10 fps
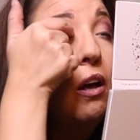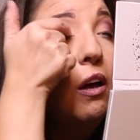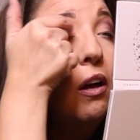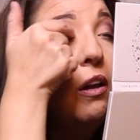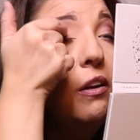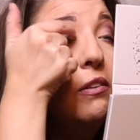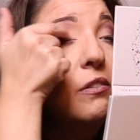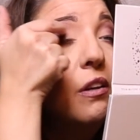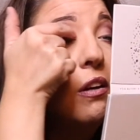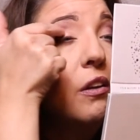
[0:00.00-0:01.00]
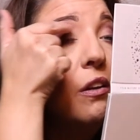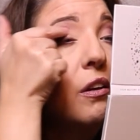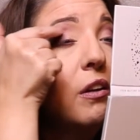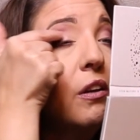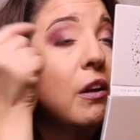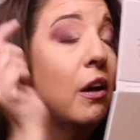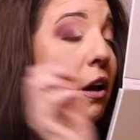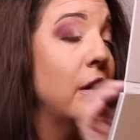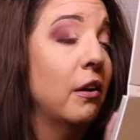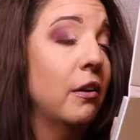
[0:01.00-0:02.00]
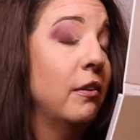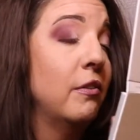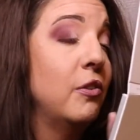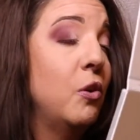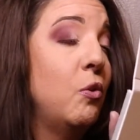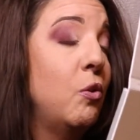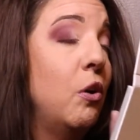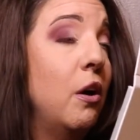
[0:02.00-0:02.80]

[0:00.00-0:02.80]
It is so cool.